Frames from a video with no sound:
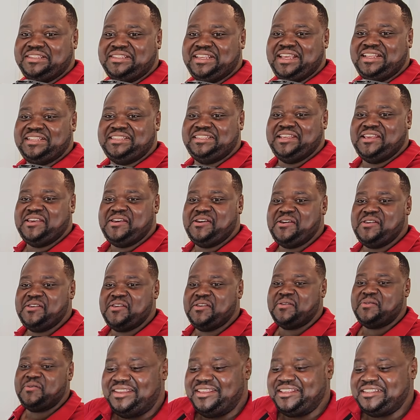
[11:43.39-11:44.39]
I tell you,
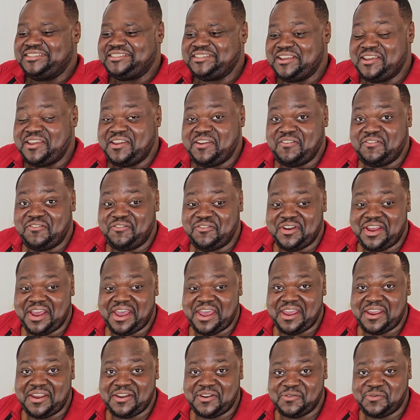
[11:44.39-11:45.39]
this air
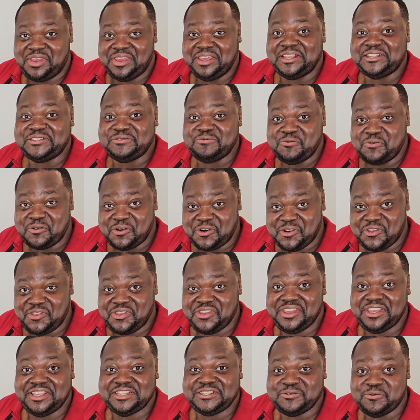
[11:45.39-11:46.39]
fryer is worth
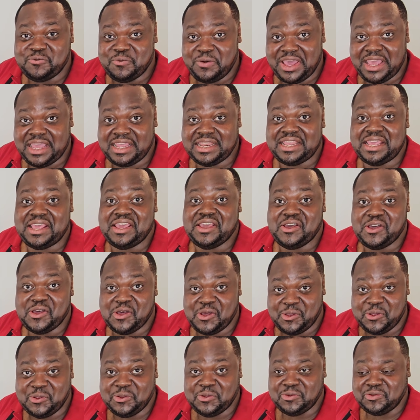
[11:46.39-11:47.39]
its weight in
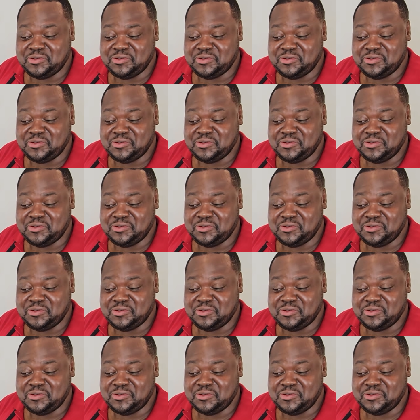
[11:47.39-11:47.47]
gold.